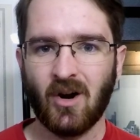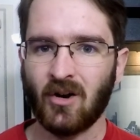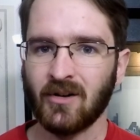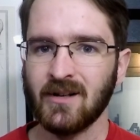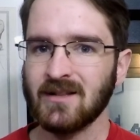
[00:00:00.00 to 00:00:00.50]

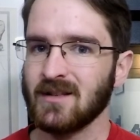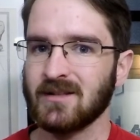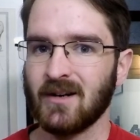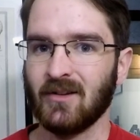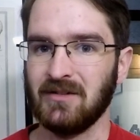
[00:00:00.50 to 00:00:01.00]
aren't
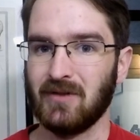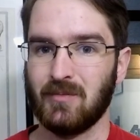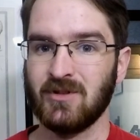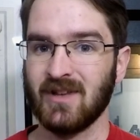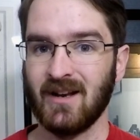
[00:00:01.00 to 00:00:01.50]
necessarily
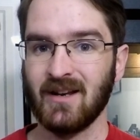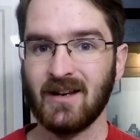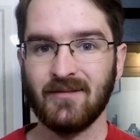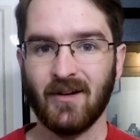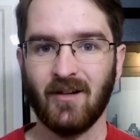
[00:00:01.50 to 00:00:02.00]

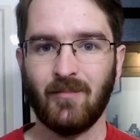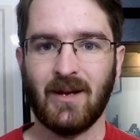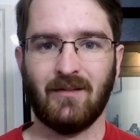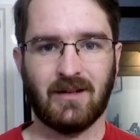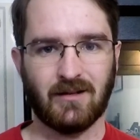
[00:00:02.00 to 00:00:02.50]
representative of
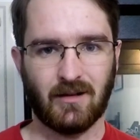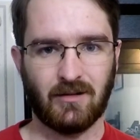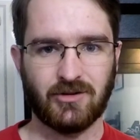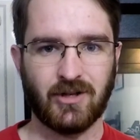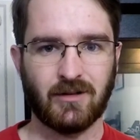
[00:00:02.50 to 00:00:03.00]

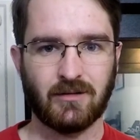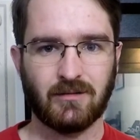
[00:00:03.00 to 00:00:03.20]
paleontology,